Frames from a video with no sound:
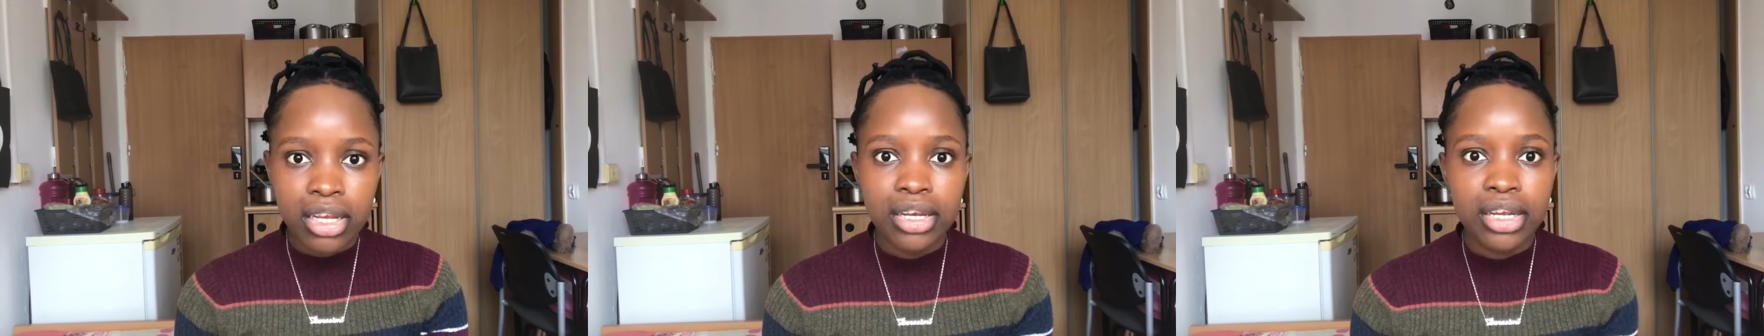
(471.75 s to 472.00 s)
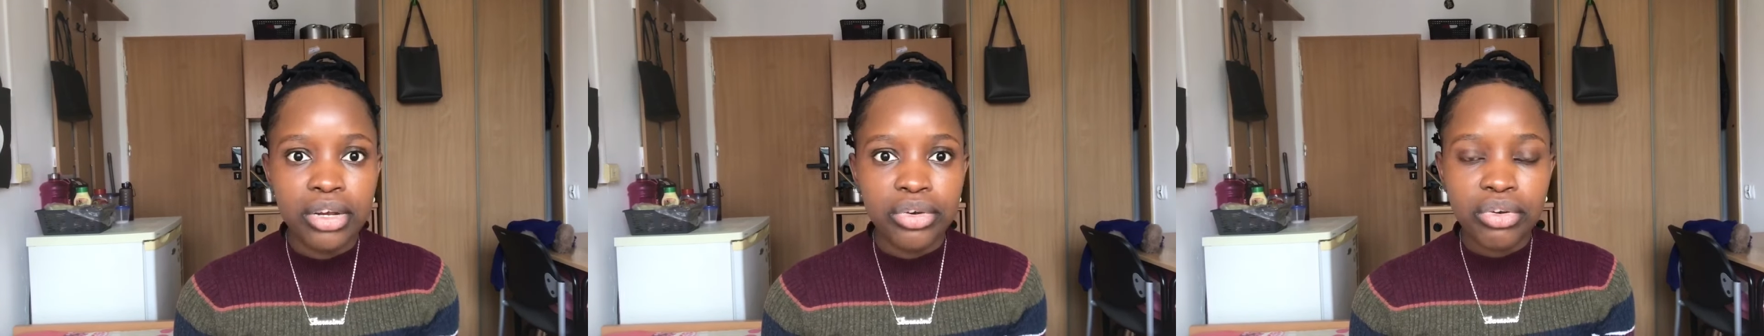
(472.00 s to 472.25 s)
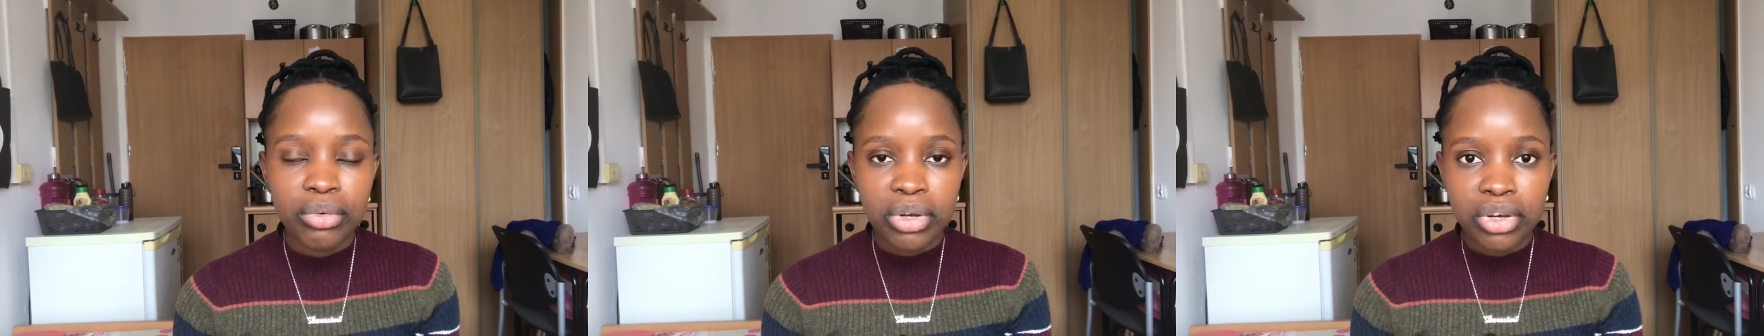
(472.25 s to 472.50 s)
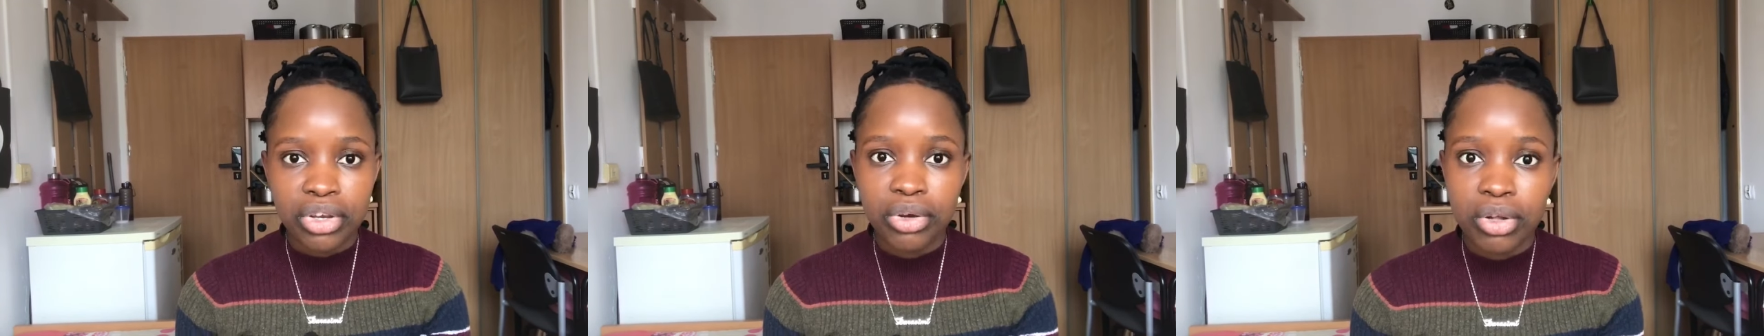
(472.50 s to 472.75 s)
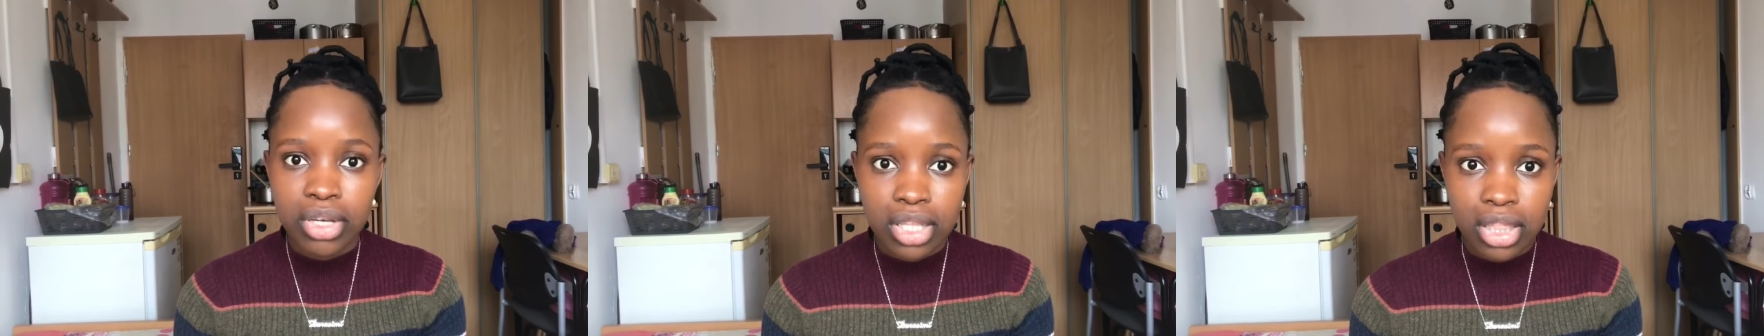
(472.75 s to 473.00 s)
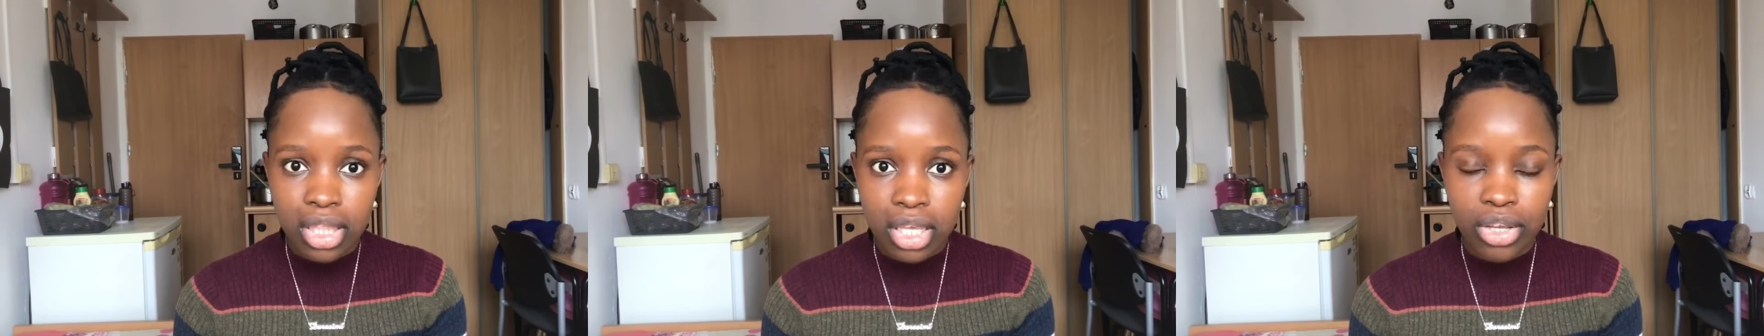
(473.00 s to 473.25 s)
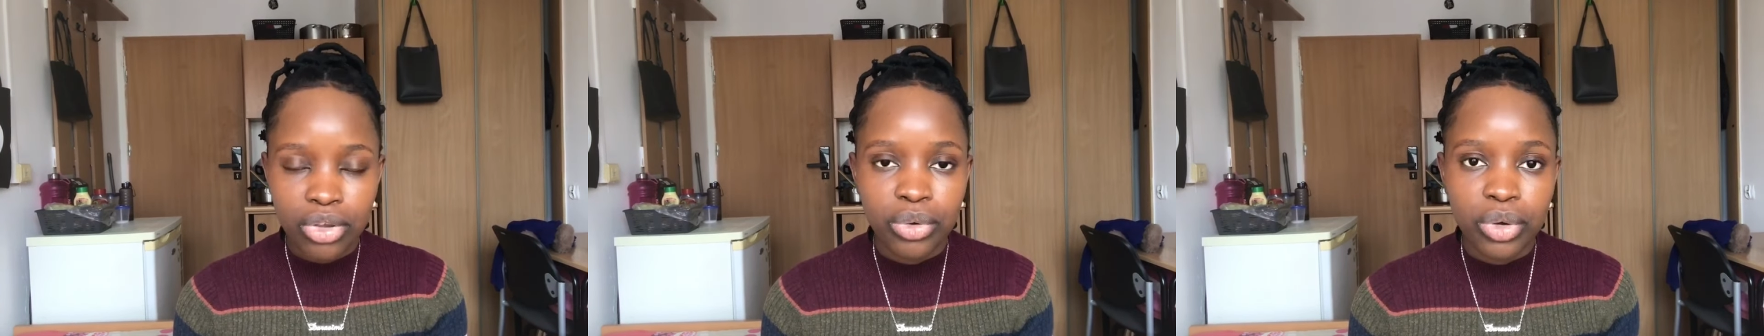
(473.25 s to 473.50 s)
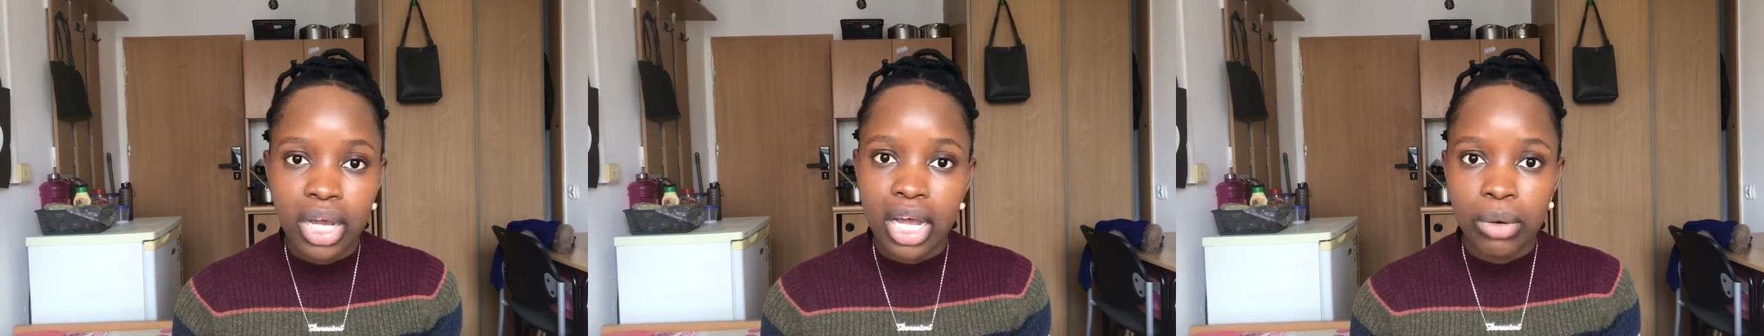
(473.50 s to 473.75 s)
Then during the holiday,
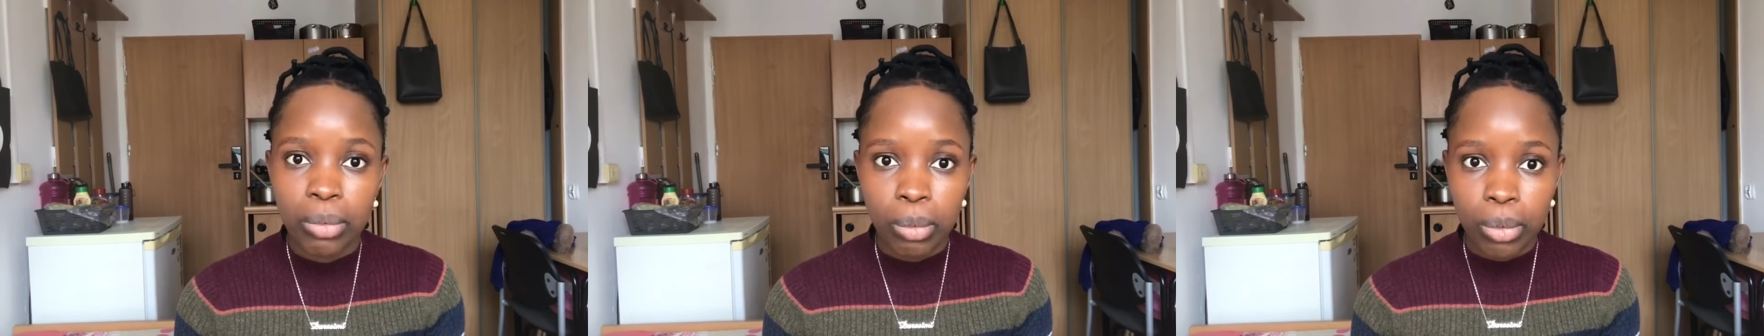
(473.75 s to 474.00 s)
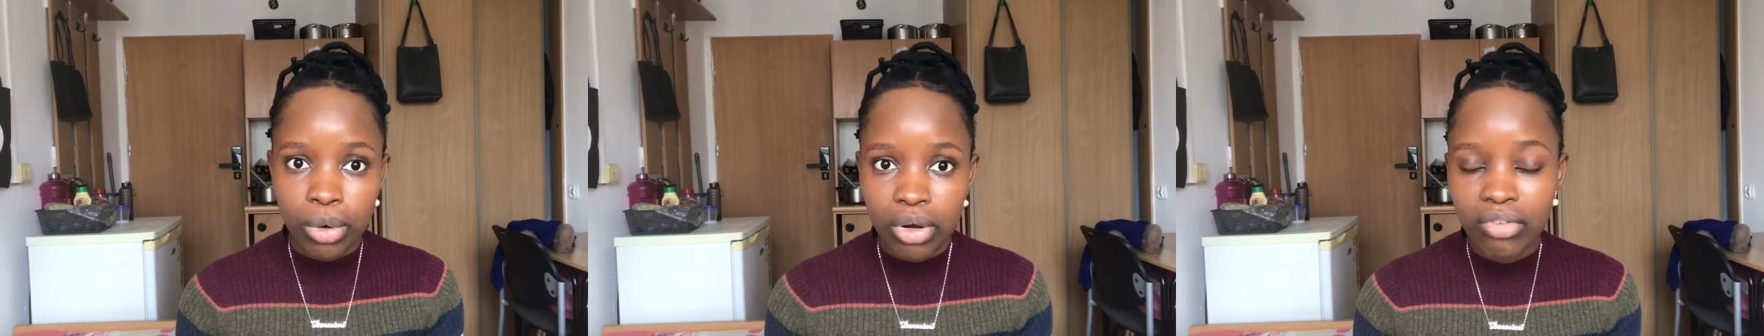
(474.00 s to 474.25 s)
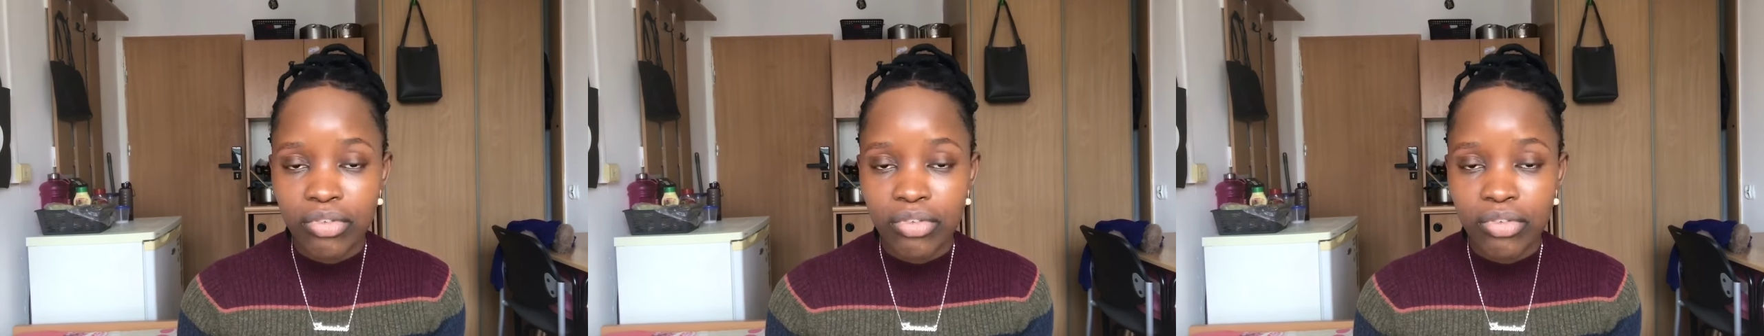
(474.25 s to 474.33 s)
you can work